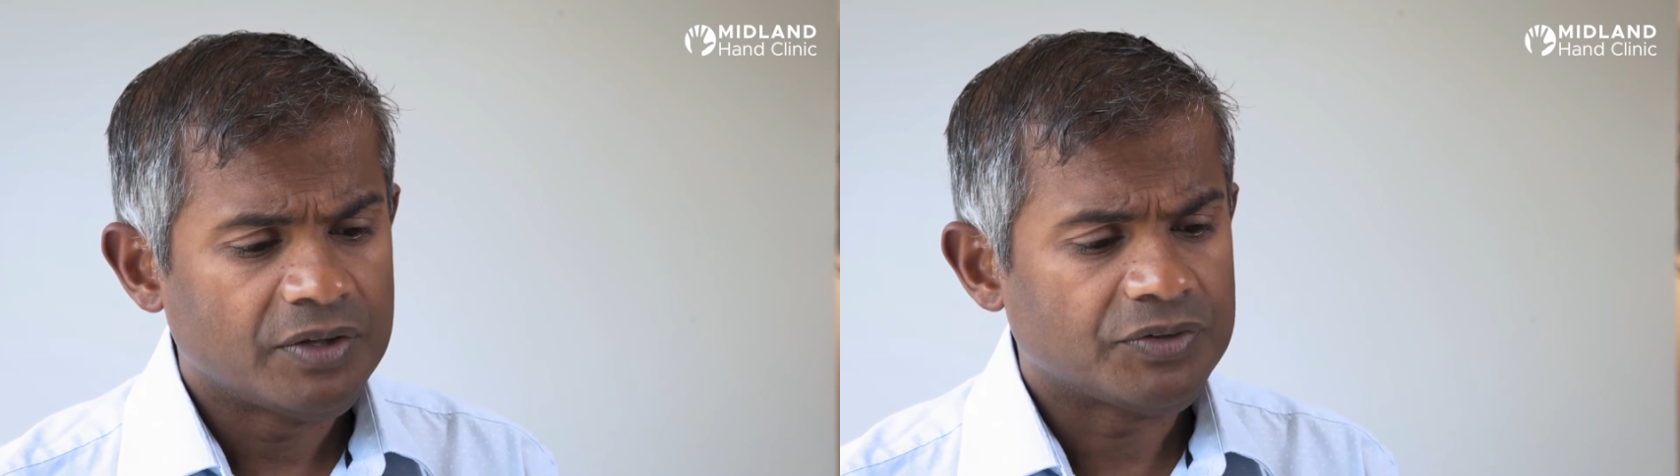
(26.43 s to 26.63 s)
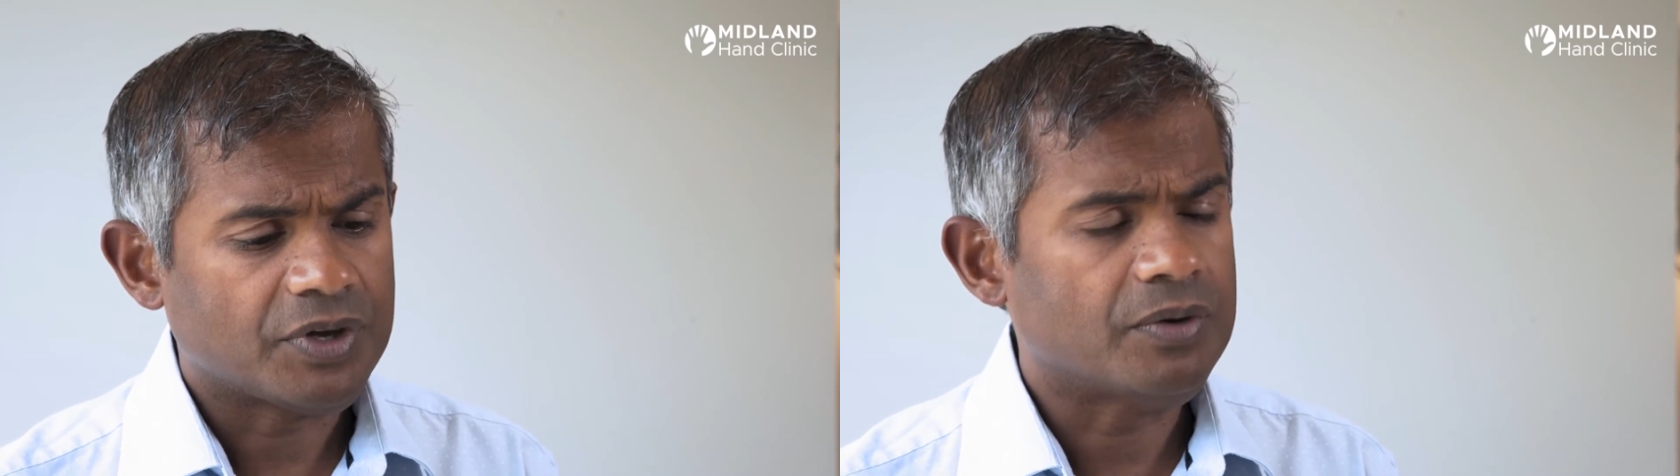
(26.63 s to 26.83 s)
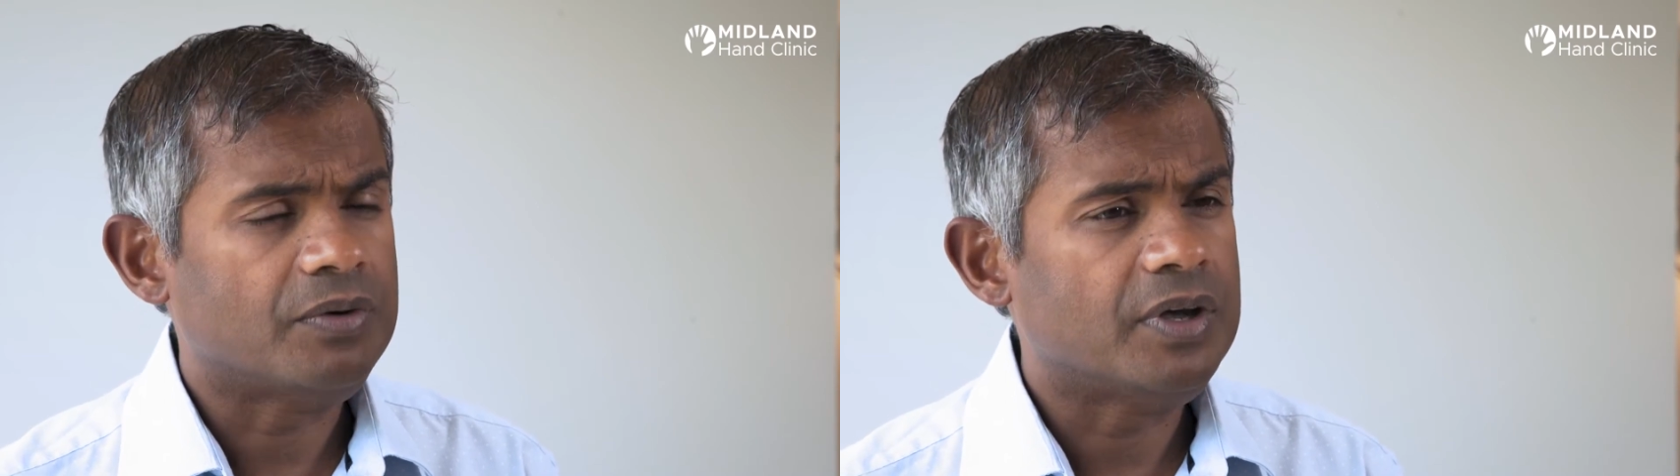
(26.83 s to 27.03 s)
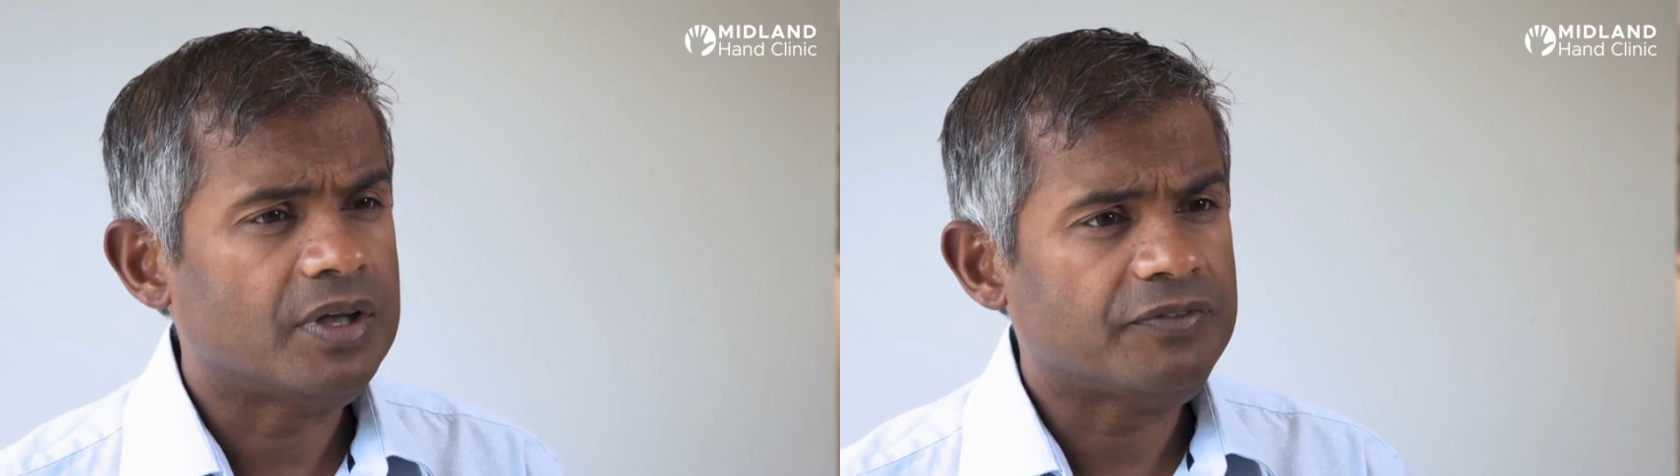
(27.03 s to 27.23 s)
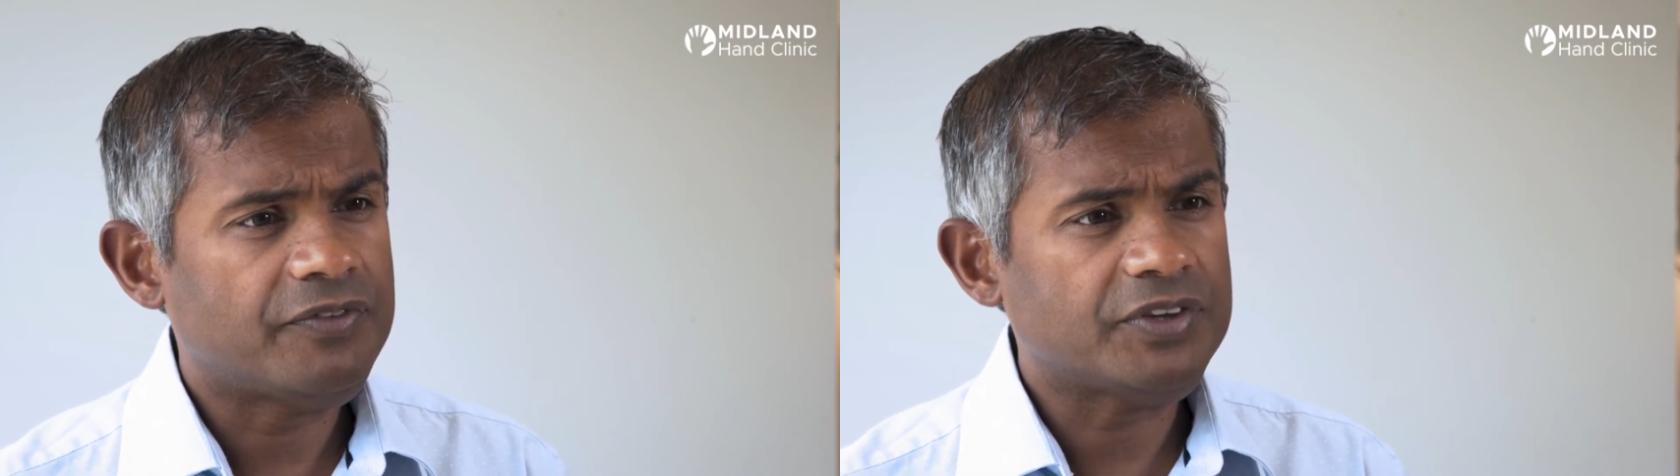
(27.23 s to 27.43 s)
So
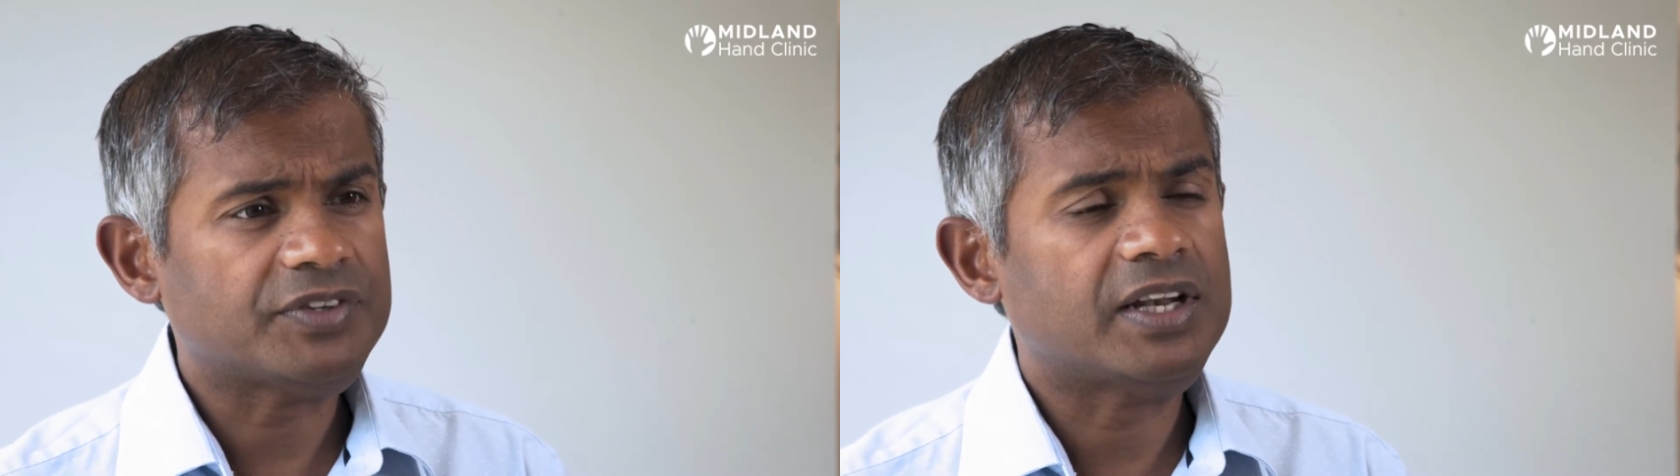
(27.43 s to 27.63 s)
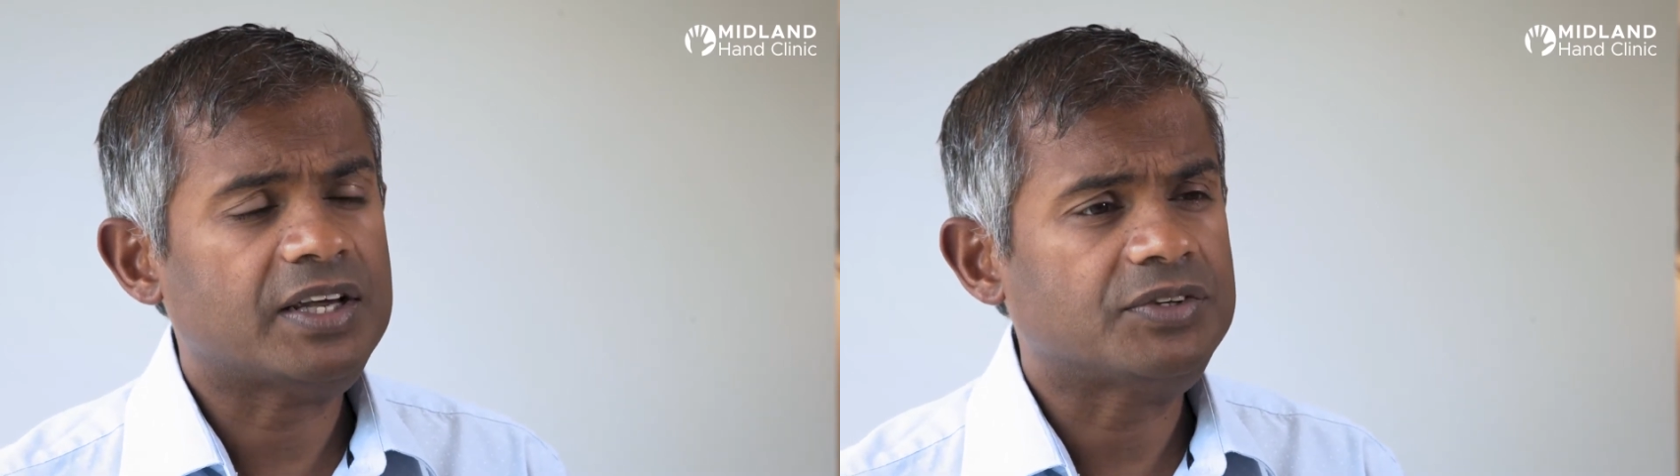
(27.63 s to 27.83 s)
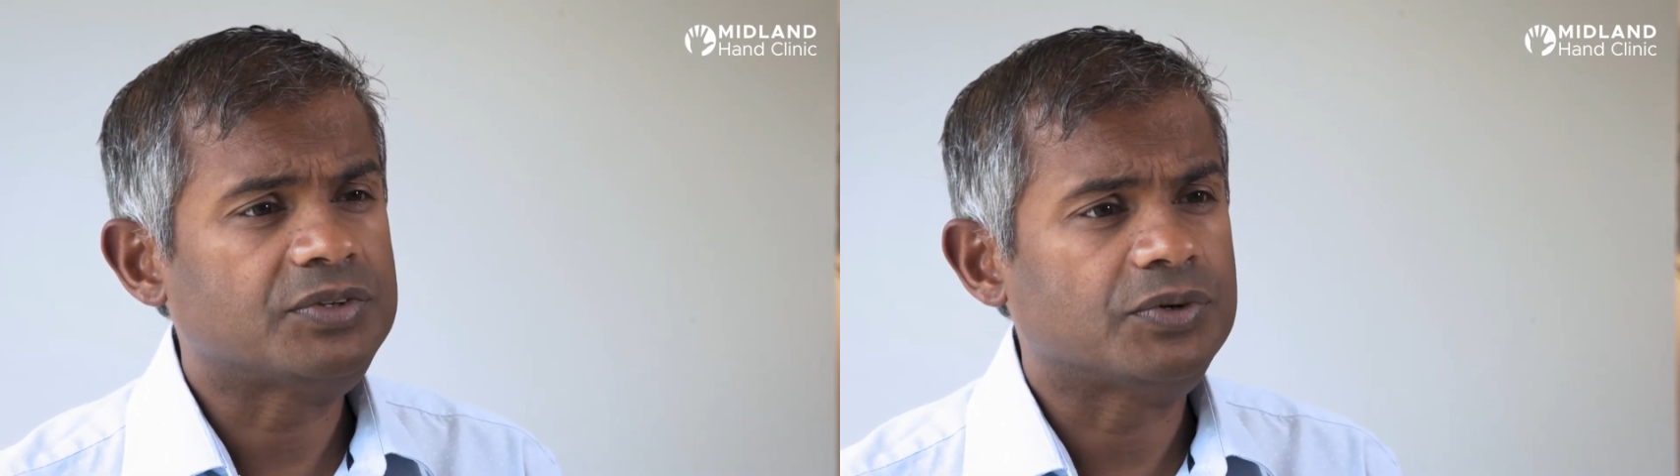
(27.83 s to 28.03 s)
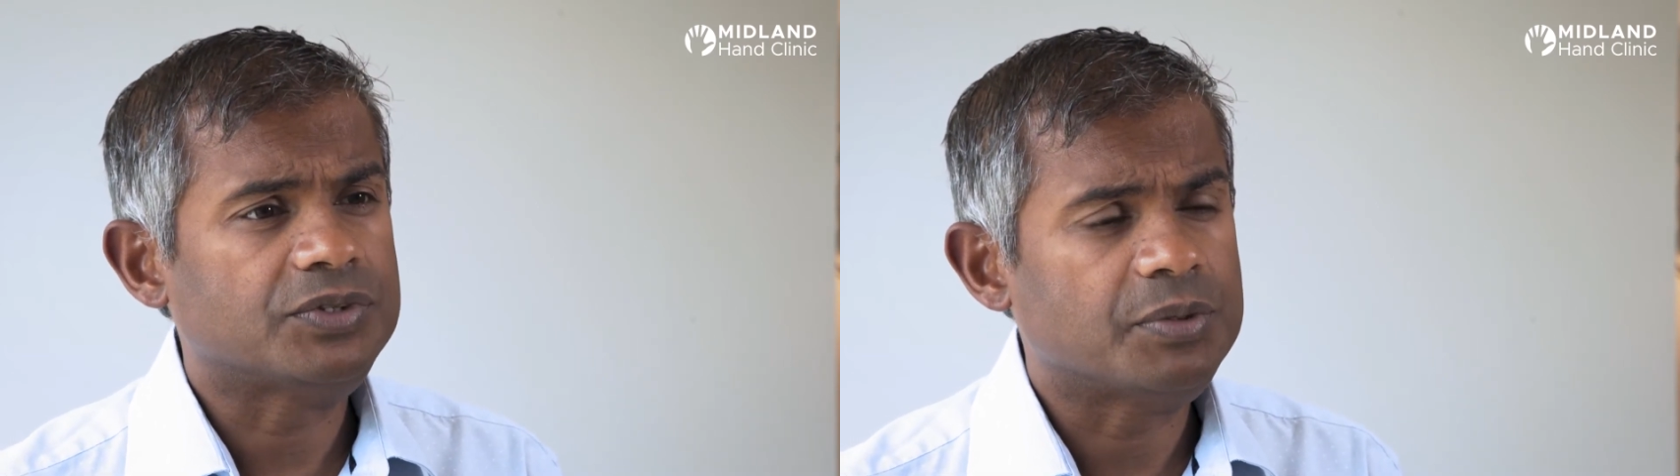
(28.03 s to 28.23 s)
first I'd like to talk